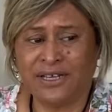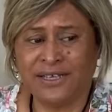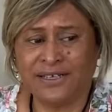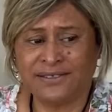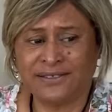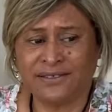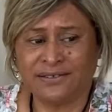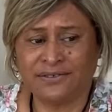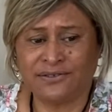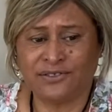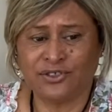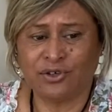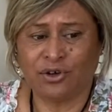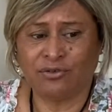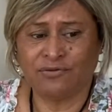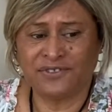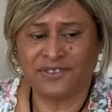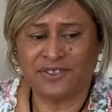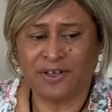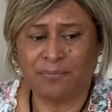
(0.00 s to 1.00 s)
essence
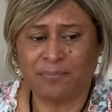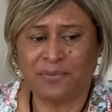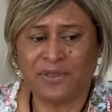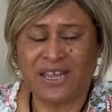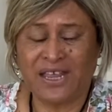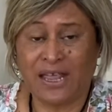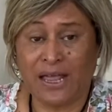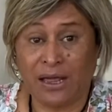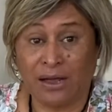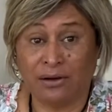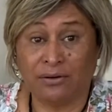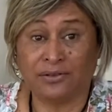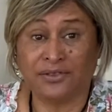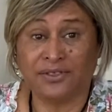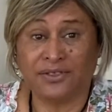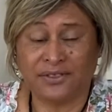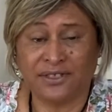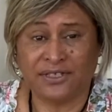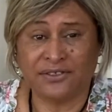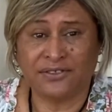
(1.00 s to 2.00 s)
of something
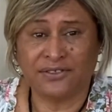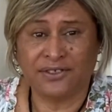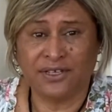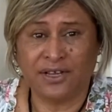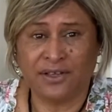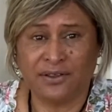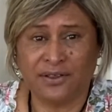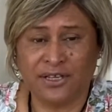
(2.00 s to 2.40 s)
else that's there,